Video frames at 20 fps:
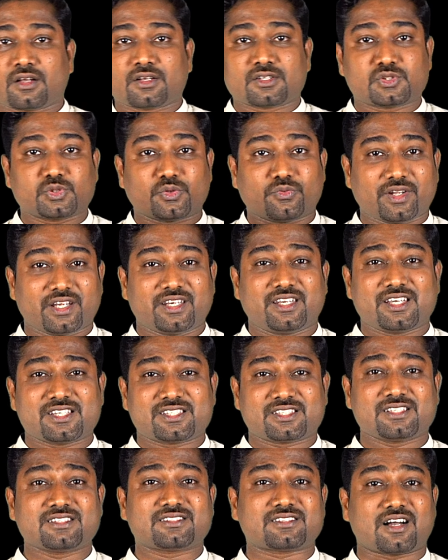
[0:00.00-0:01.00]
So
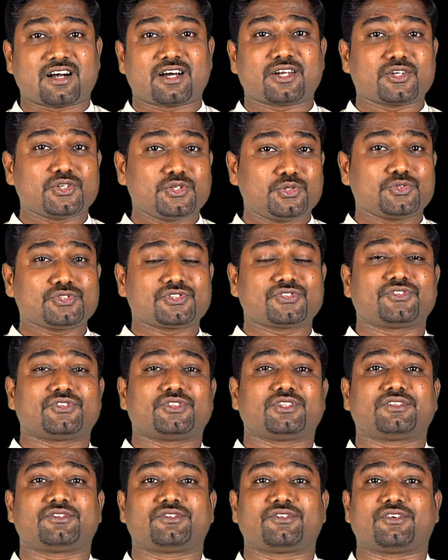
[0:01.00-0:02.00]
variations are
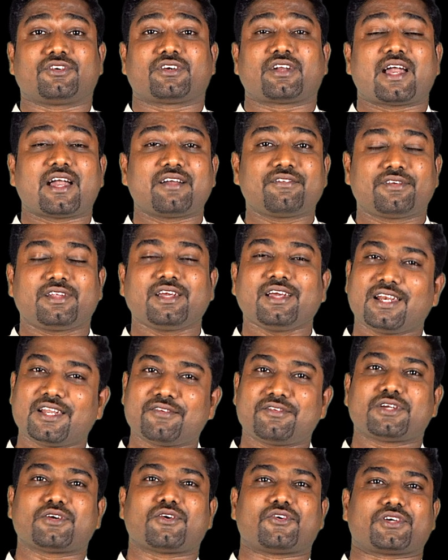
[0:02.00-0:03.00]
useful for every
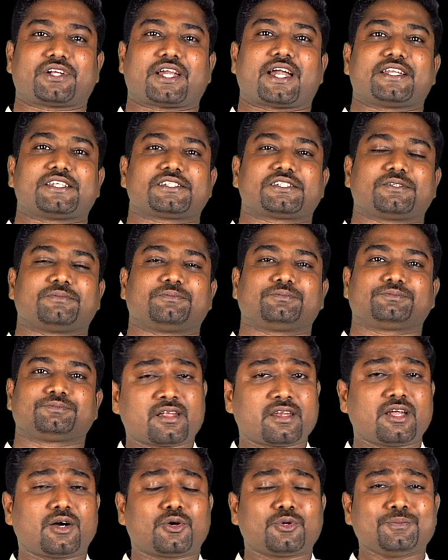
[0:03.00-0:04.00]
living organism.
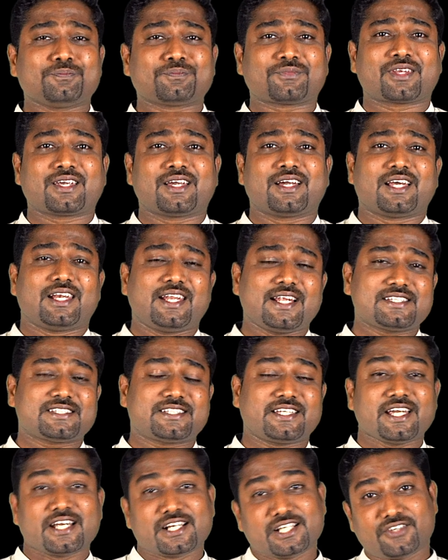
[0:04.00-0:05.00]
Now let's
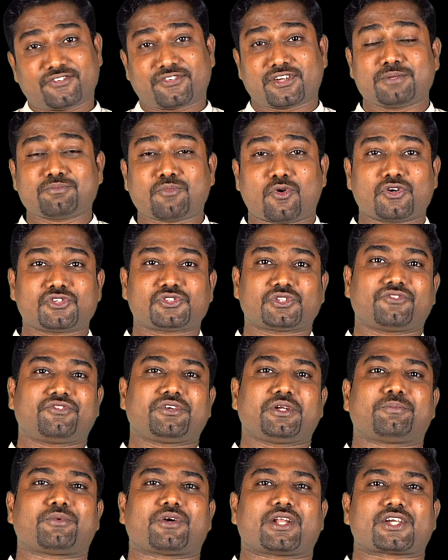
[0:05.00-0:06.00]
see different modes of
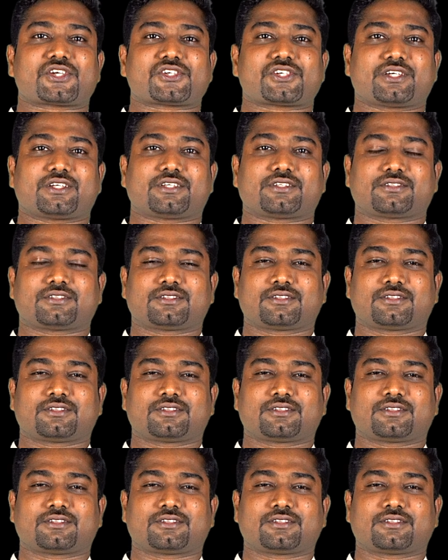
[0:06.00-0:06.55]
reproduction.